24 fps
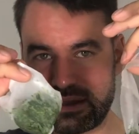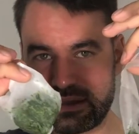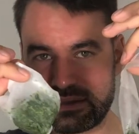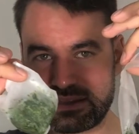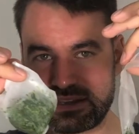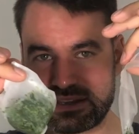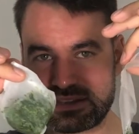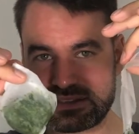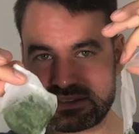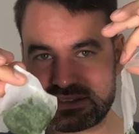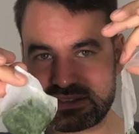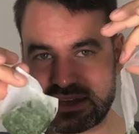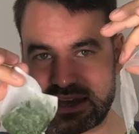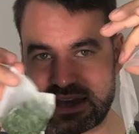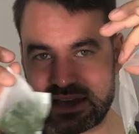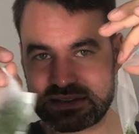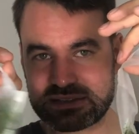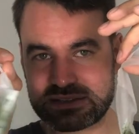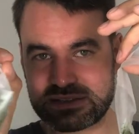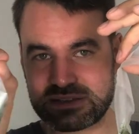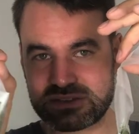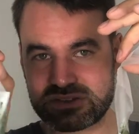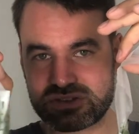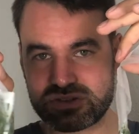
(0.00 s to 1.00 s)
this
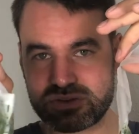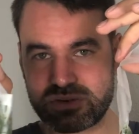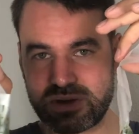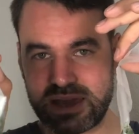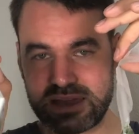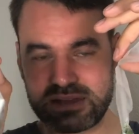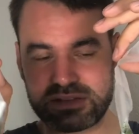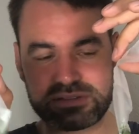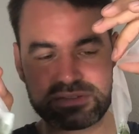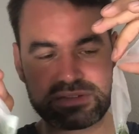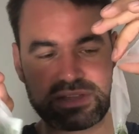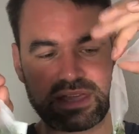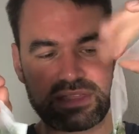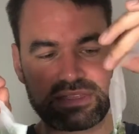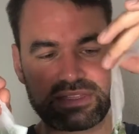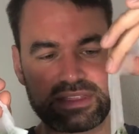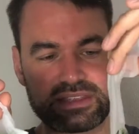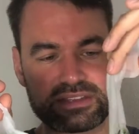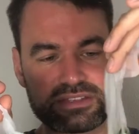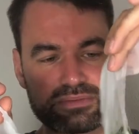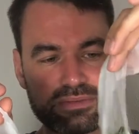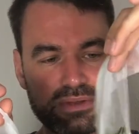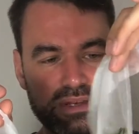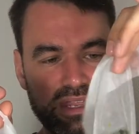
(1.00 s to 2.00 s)
size, try to get
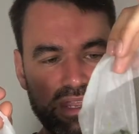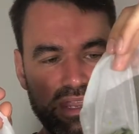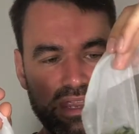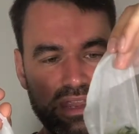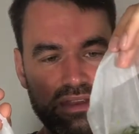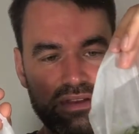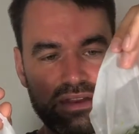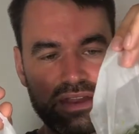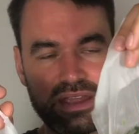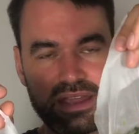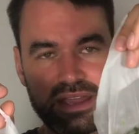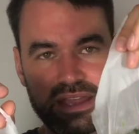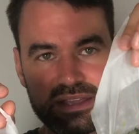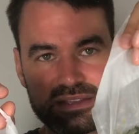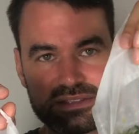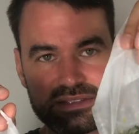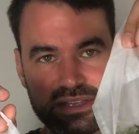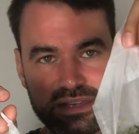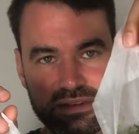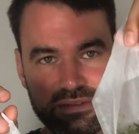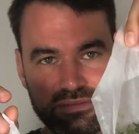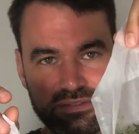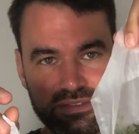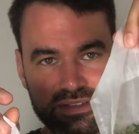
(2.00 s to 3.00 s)
this one here
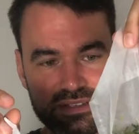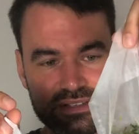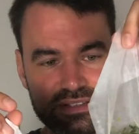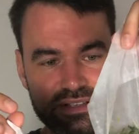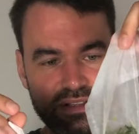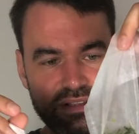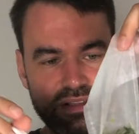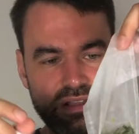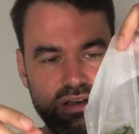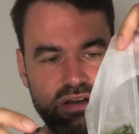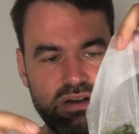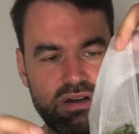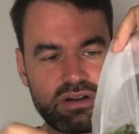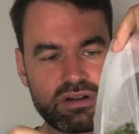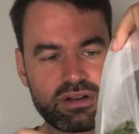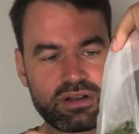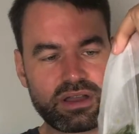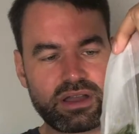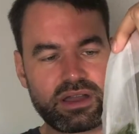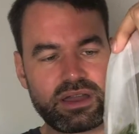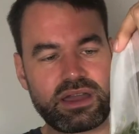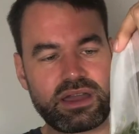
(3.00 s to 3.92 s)
instead of this long